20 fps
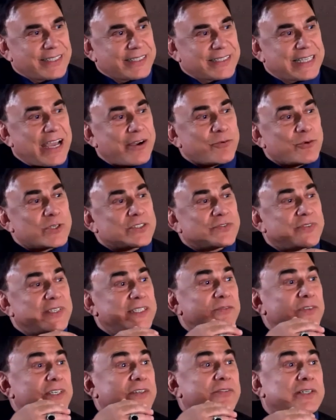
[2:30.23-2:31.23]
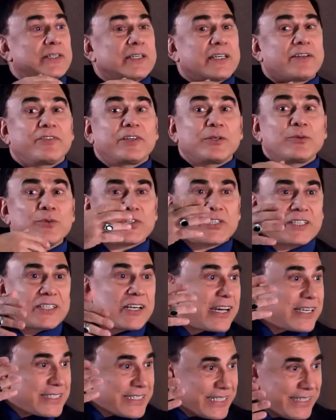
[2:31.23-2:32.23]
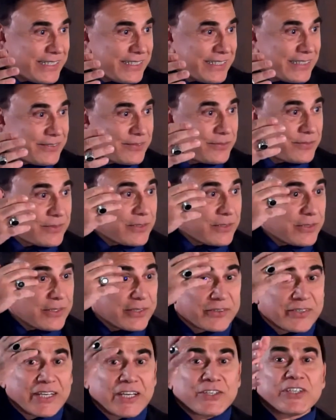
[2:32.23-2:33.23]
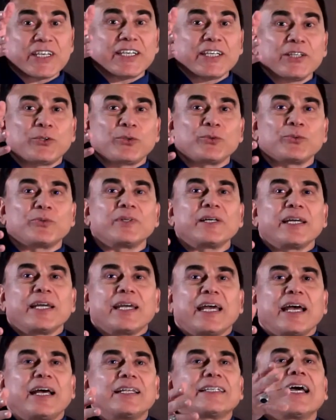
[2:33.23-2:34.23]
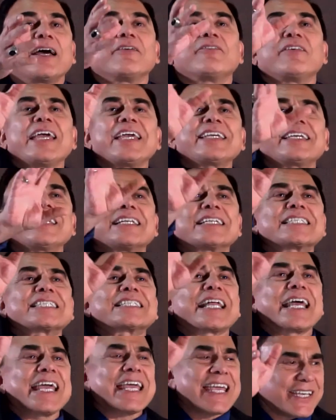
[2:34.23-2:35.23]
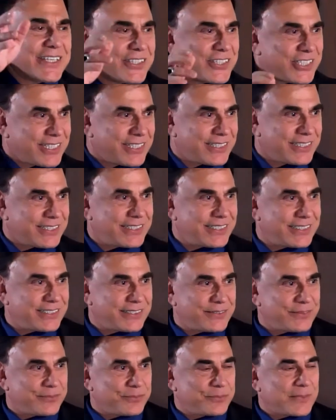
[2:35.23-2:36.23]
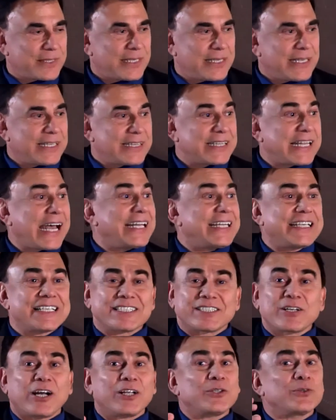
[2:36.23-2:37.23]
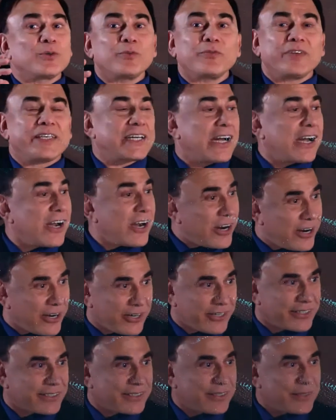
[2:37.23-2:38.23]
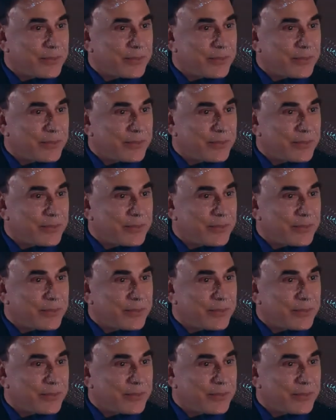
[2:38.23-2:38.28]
That was when we were evolutionizing, reaching to an awakened stage. That is not who we are.